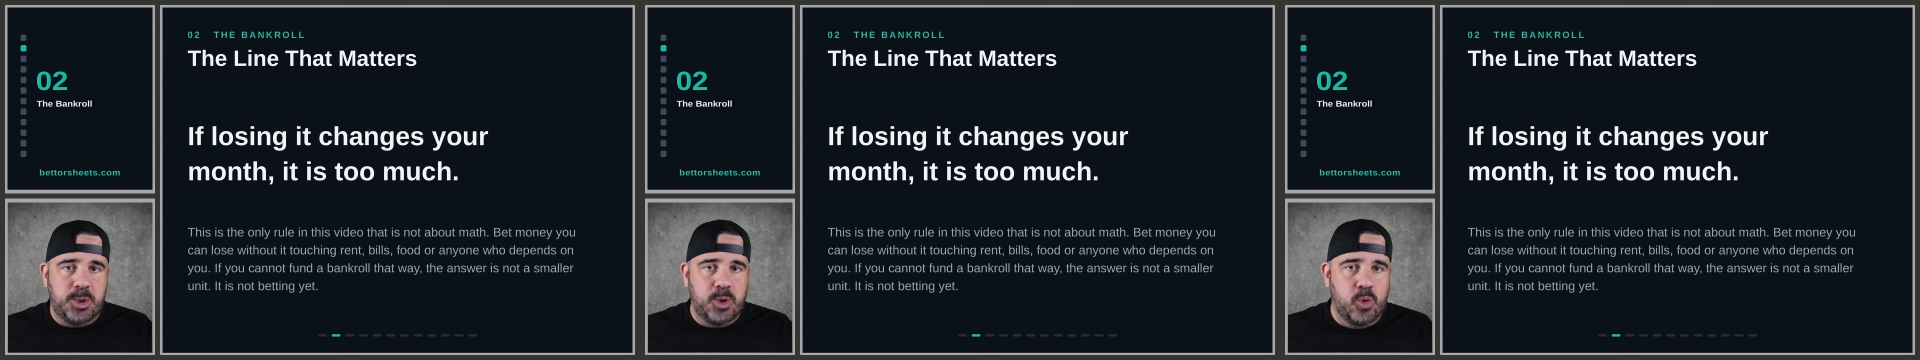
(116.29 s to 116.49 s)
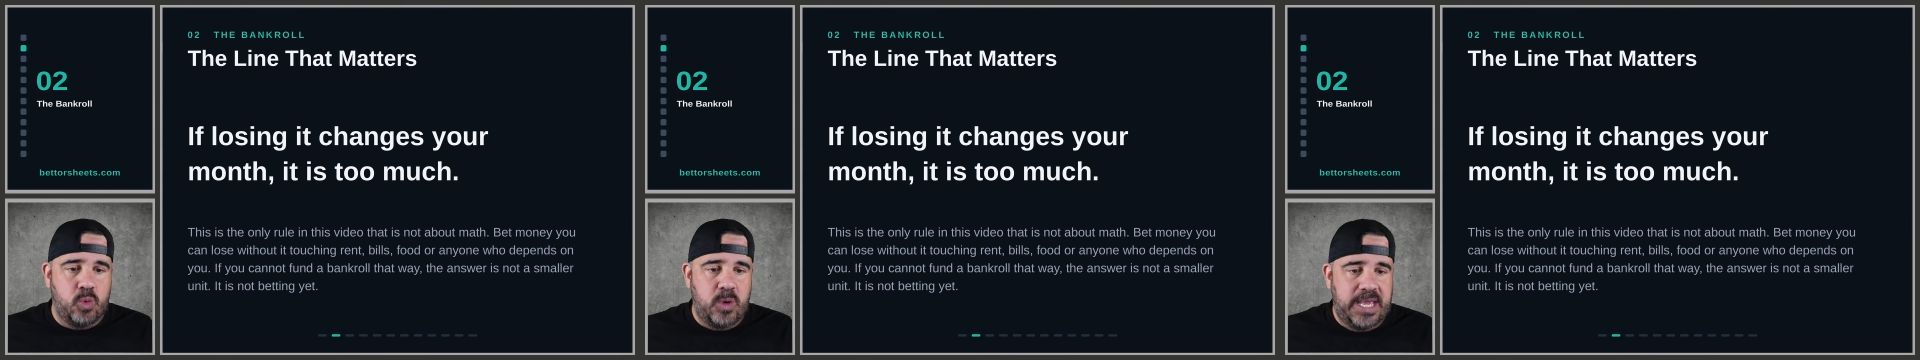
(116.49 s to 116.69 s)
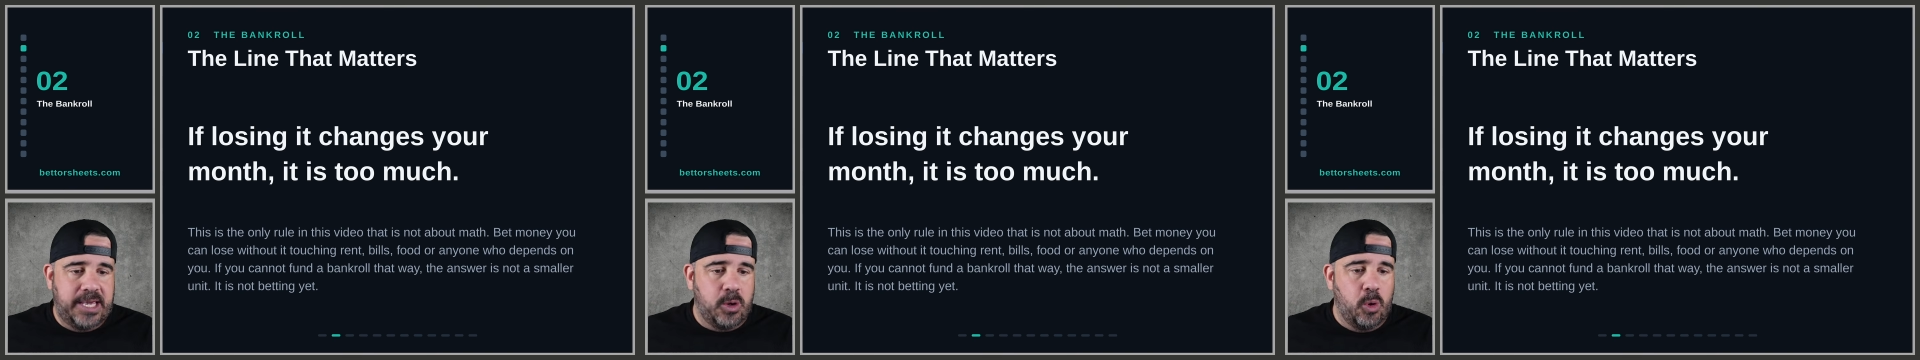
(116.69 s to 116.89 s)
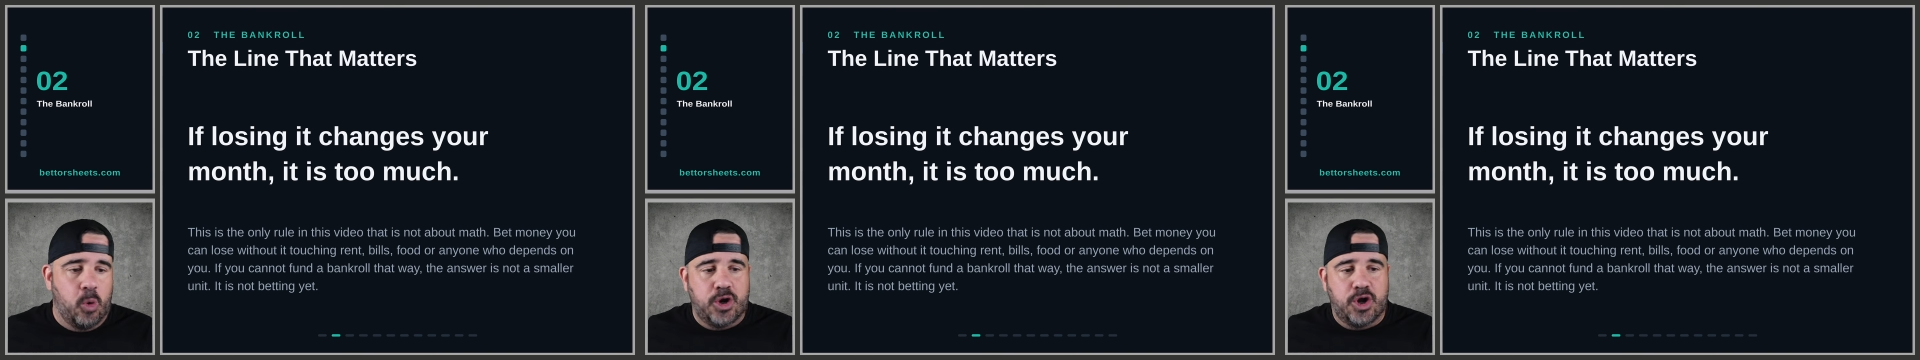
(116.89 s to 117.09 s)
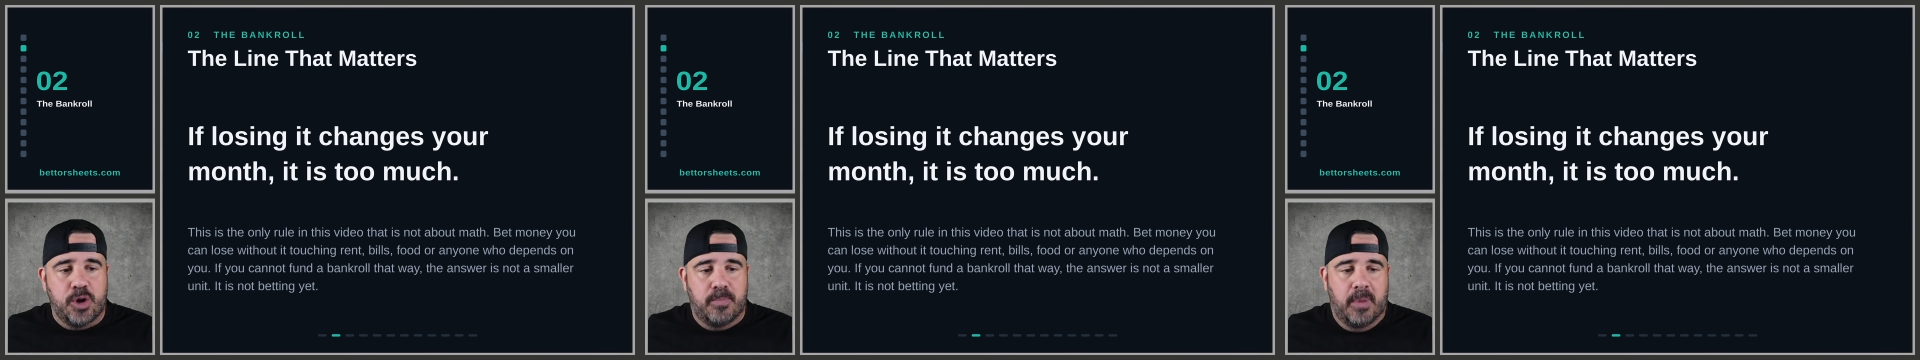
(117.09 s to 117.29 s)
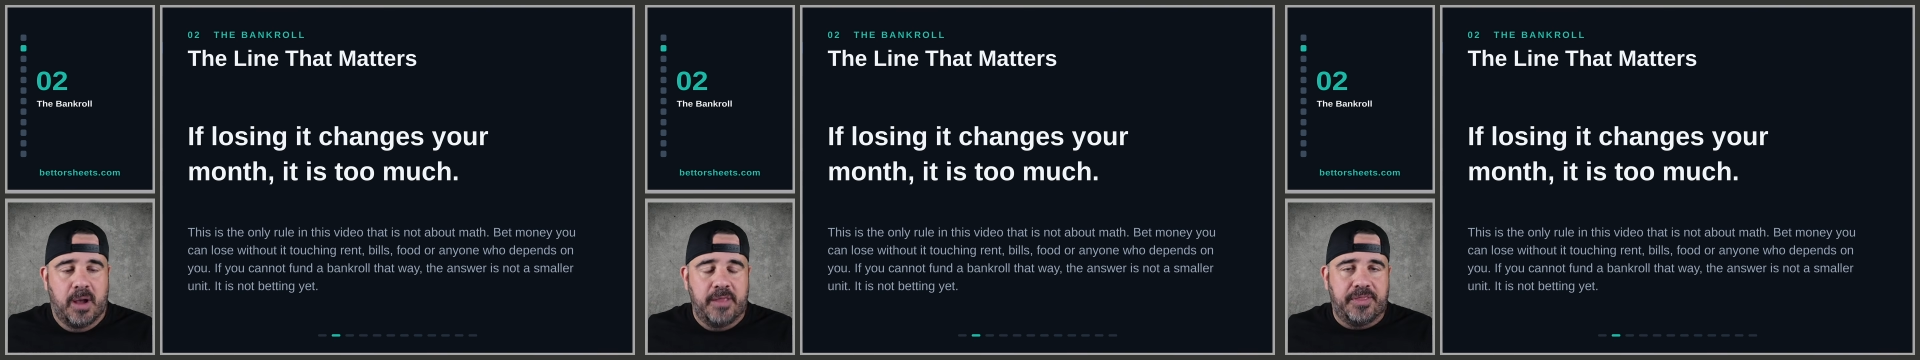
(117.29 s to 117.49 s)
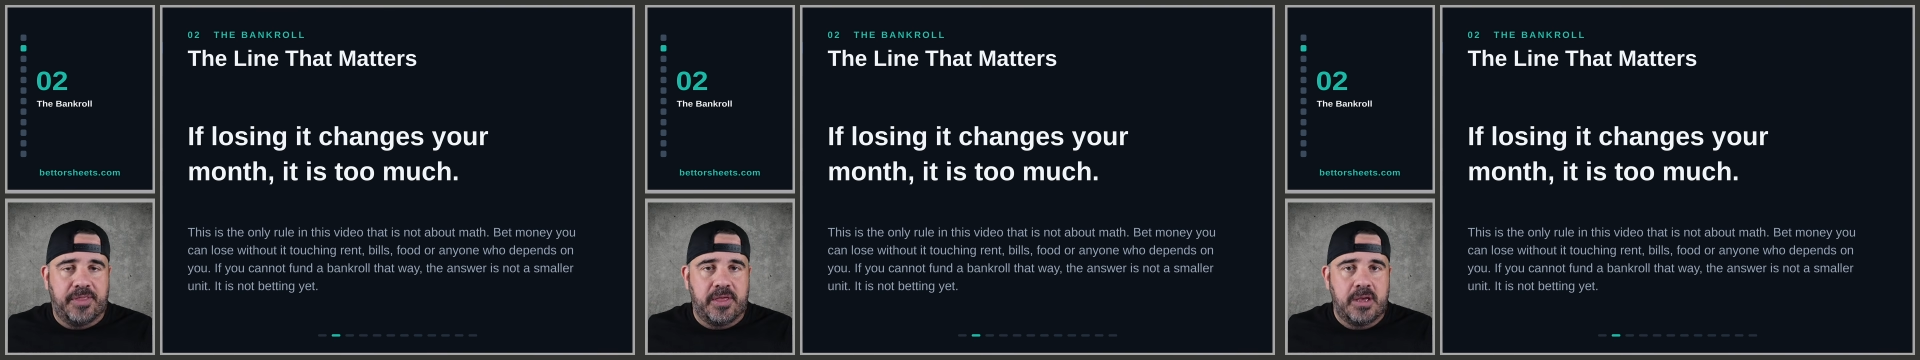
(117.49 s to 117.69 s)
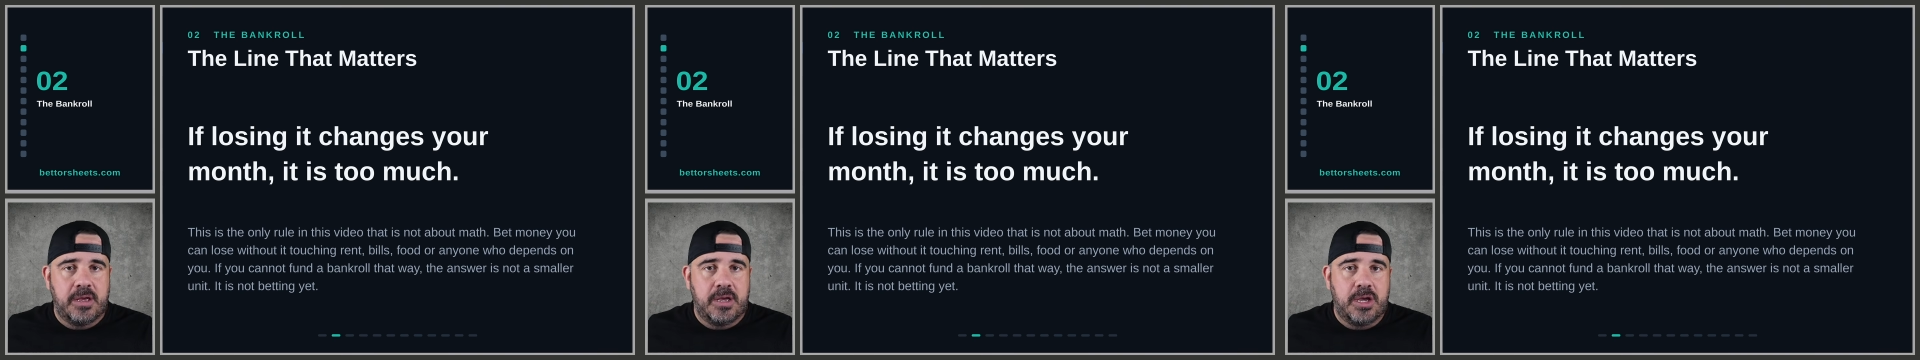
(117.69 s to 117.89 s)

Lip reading: your week or your month,